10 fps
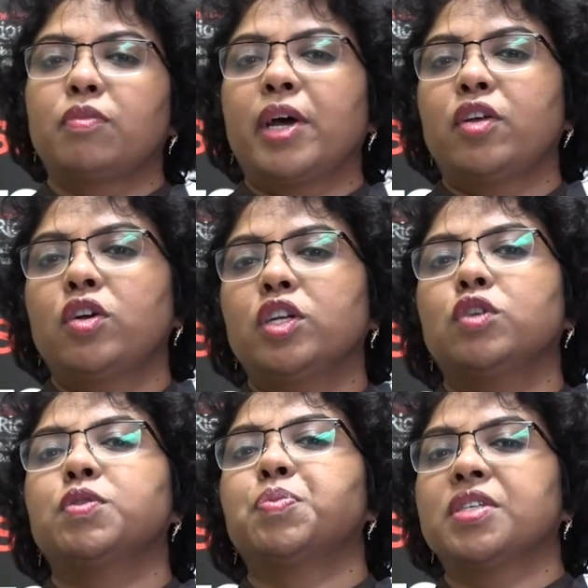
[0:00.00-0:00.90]
minority
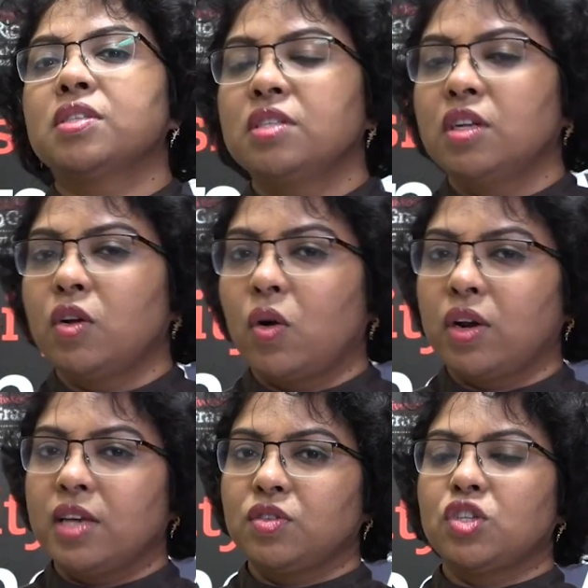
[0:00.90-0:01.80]
groups present in an
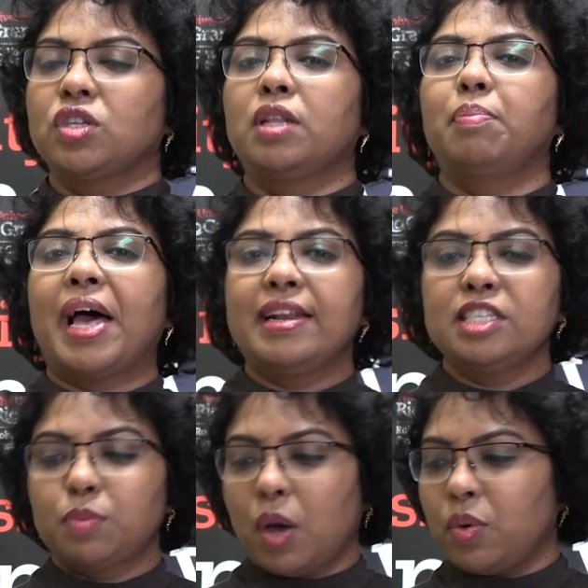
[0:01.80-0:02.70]
organization, the
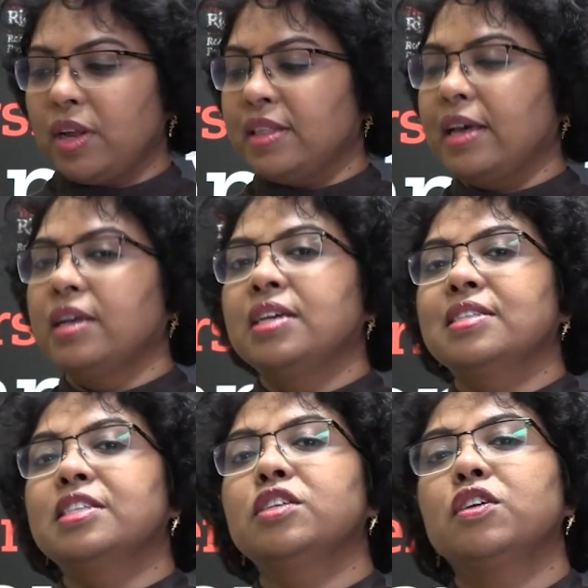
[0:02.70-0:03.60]
balance power and the
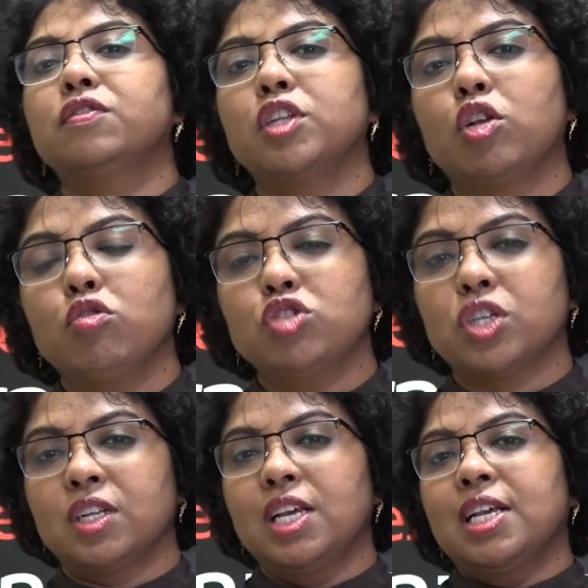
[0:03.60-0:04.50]
degree of
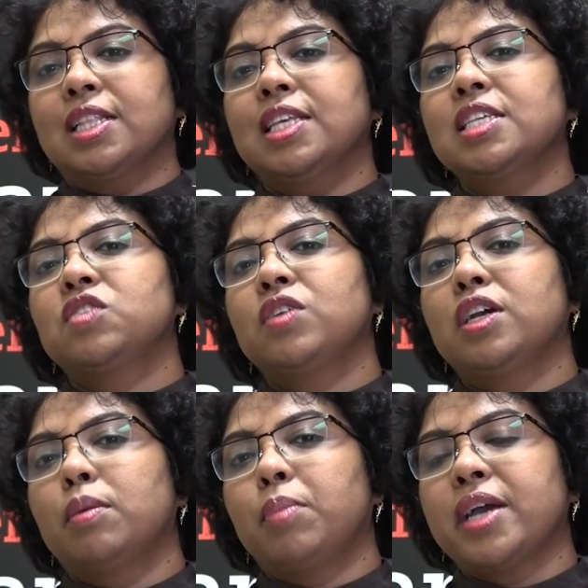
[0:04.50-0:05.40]
inclusion, these three
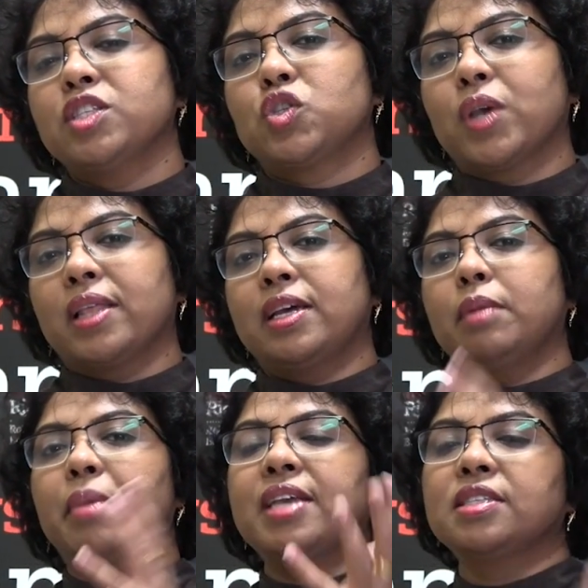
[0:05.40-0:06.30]
combines together
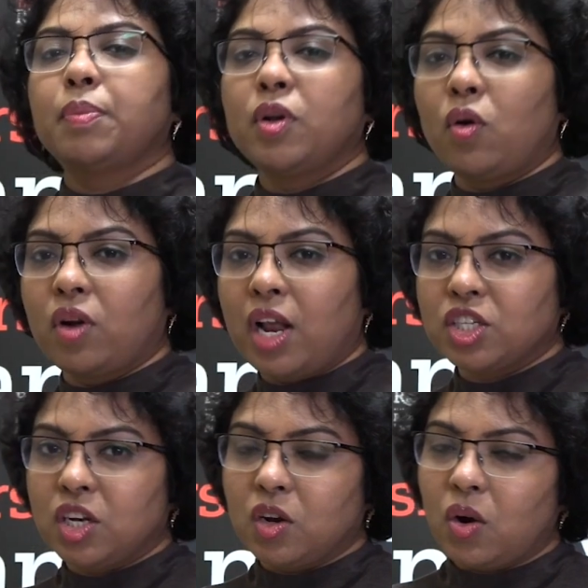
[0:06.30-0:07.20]
and makes up an
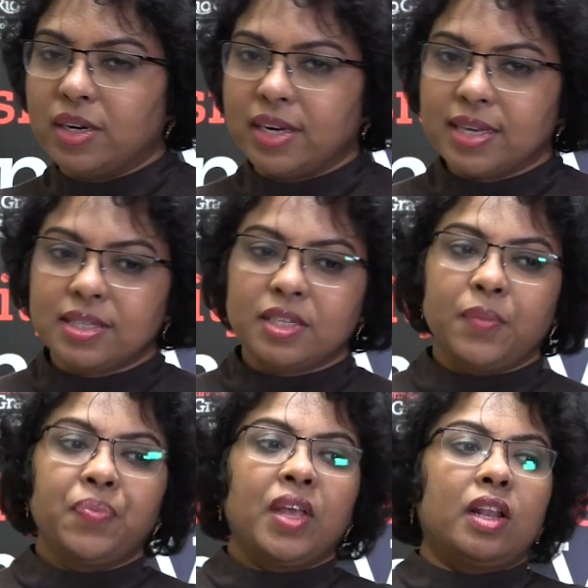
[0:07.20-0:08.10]
organizational context.
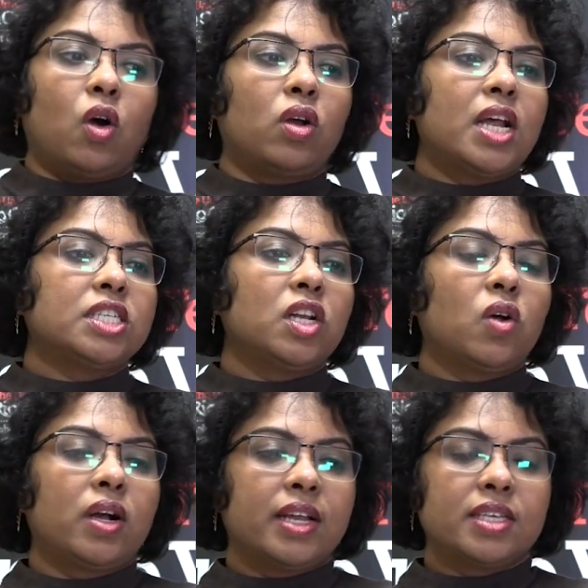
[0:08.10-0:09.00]
Now organizational
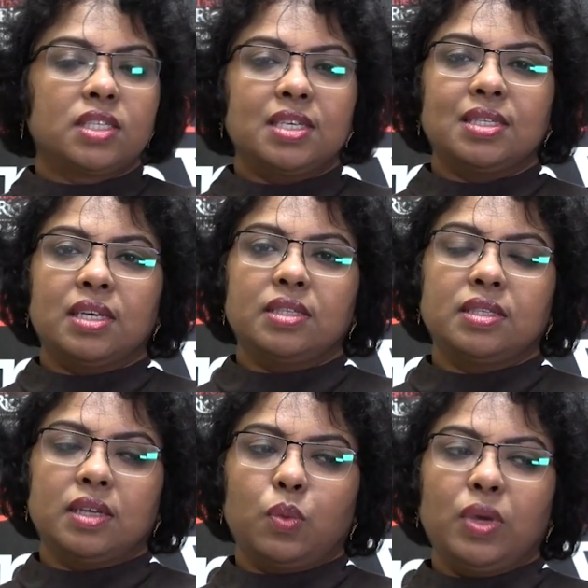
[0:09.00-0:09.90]
context
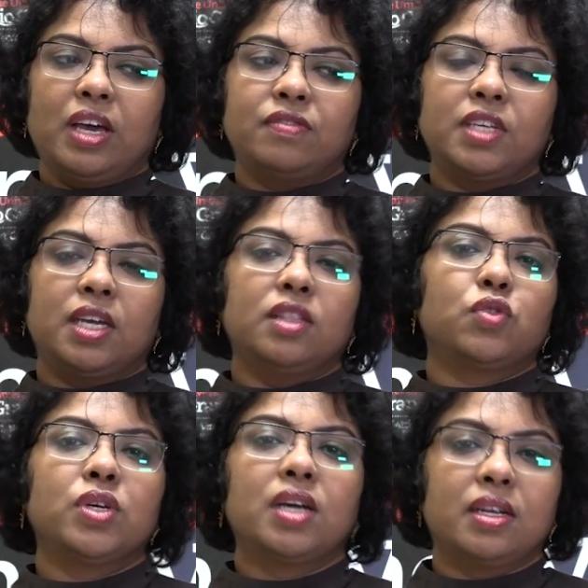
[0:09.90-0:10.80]
is we have taken
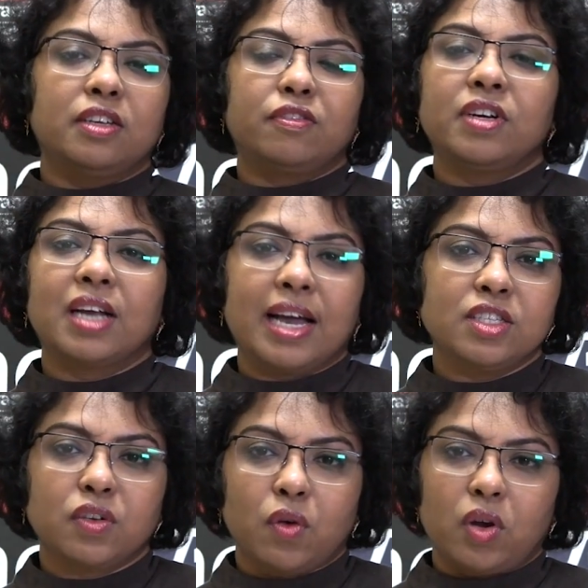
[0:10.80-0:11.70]
three different
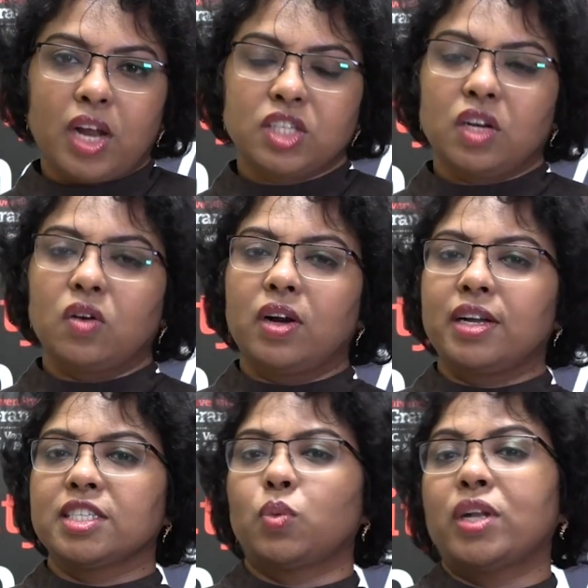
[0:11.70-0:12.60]
kinds of organizational
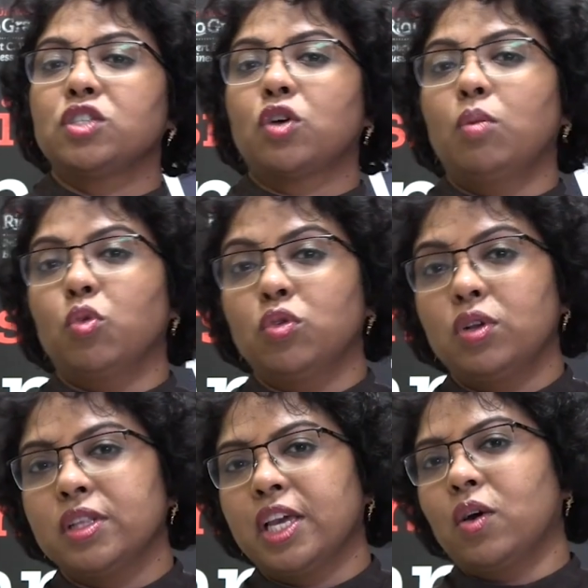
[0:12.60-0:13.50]
context. One is called
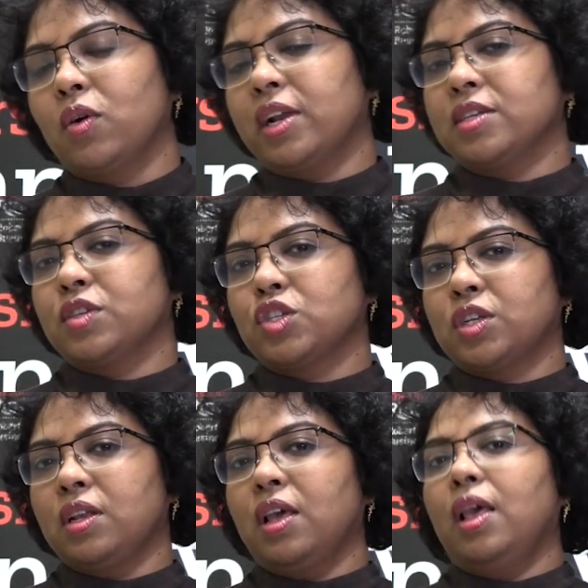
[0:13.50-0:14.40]
monolithic organization,